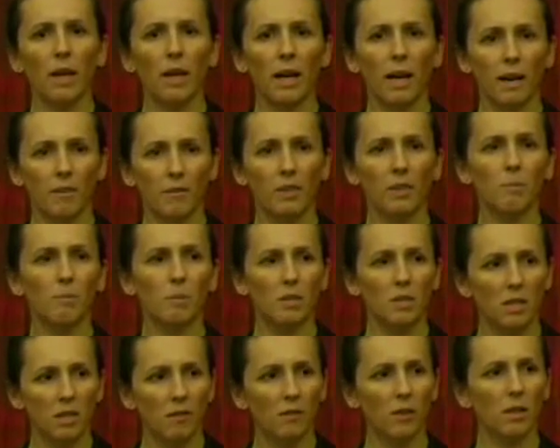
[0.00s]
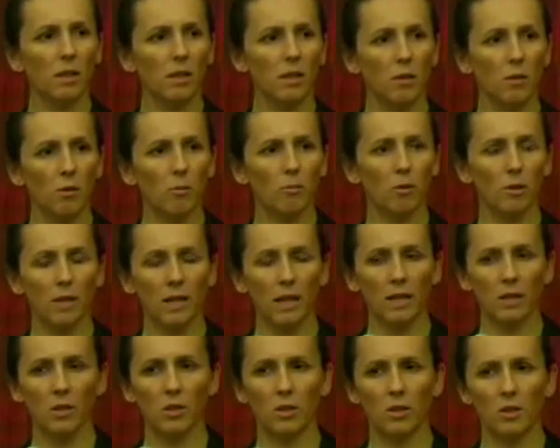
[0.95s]
have specific legal
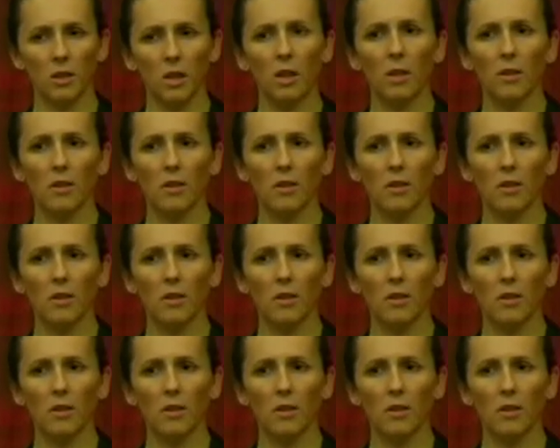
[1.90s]
protections.